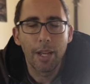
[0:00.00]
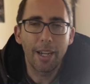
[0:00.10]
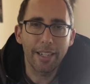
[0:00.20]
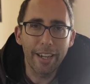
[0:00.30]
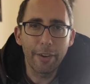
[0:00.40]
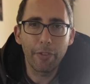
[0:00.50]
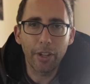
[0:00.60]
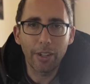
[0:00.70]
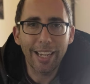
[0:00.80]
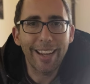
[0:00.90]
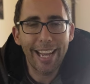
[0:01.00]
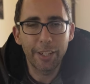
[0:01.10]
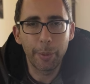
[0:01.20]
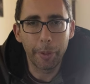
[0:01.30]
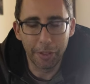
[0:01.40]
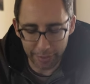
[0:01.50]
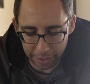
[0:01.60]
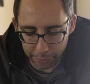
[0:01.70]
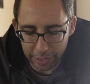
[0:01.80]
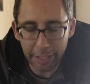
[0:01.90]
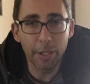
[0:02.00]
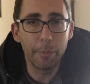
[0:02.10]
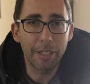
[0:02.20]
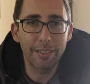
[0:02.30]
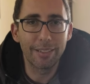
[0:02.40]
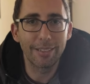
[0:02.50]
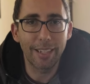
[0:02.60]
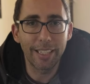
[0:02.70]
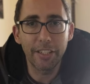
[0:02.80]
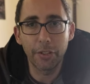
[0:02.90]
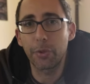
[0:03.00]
I kind of felt like I had to post this video because I did